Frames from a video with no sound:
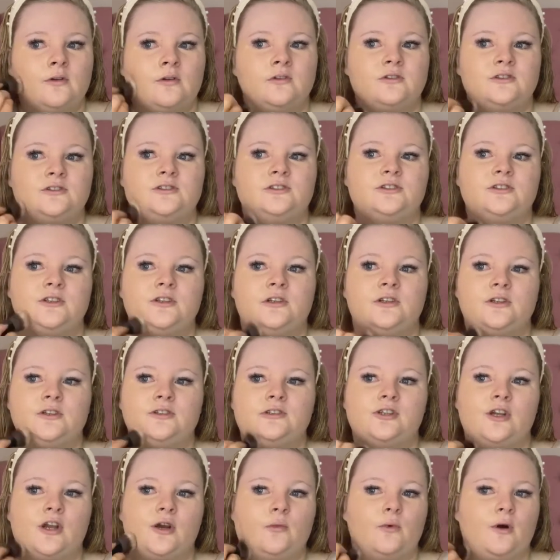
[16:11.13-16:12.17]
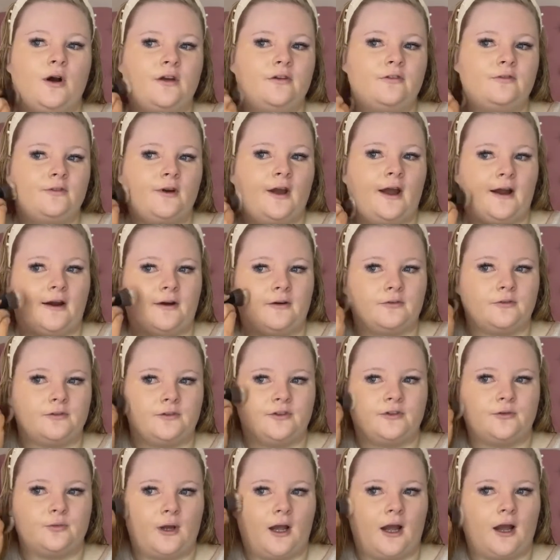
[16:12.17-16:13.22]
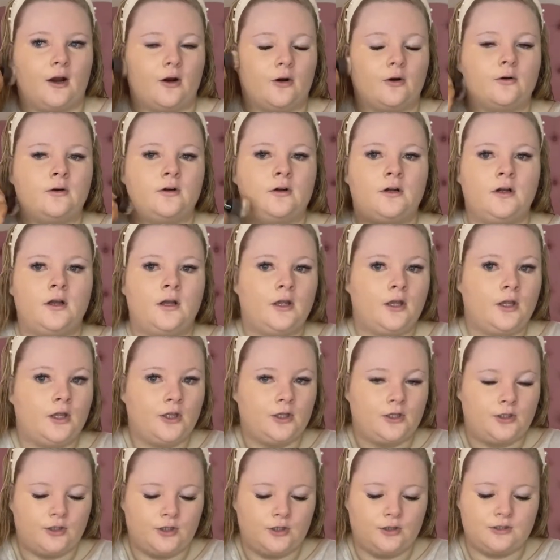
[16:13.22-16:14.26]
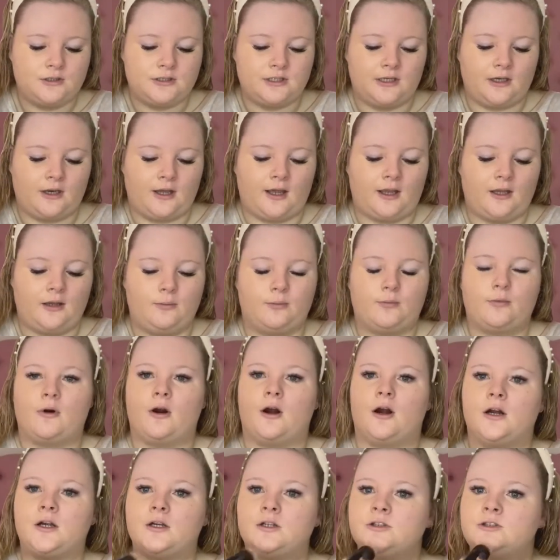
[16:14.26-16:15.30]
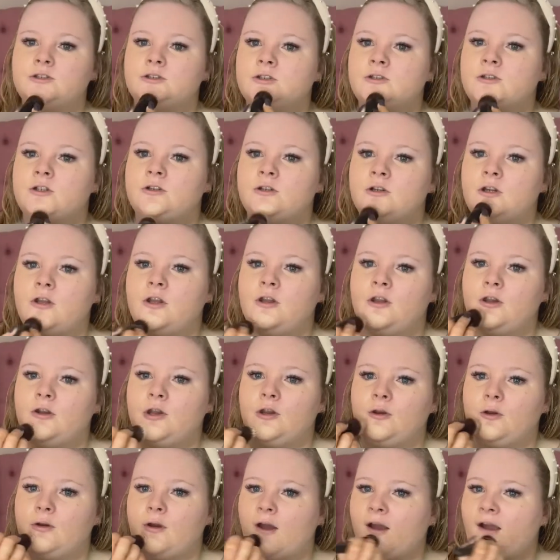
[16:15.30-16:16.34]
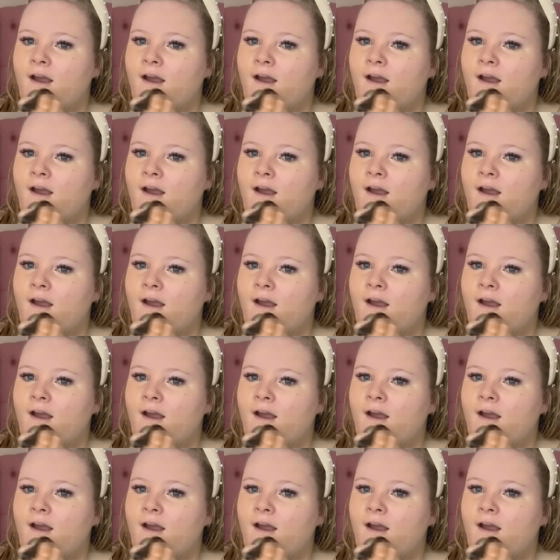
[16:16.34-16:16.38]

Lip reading: Do you know what I found as well? Using a brush, you